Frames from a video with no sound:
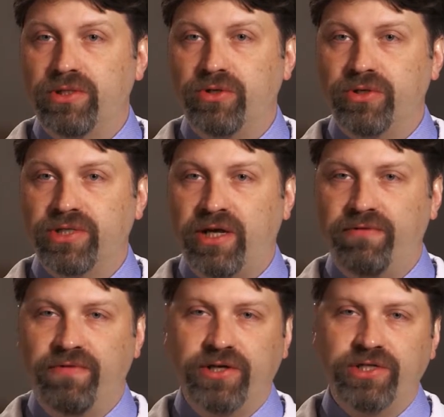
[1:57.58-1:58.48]
surgical site
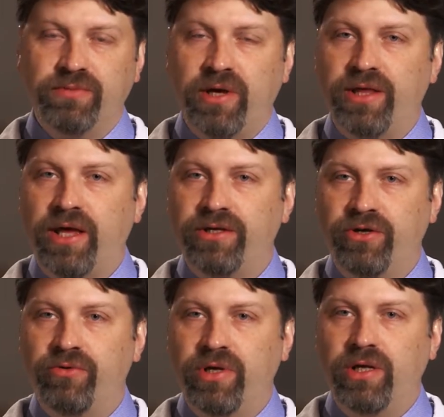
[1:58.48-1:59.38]
infections by that
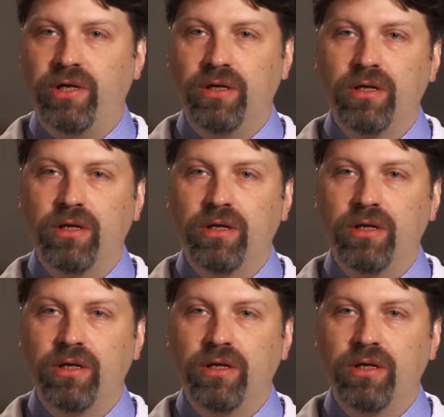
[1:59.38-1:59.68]
degree.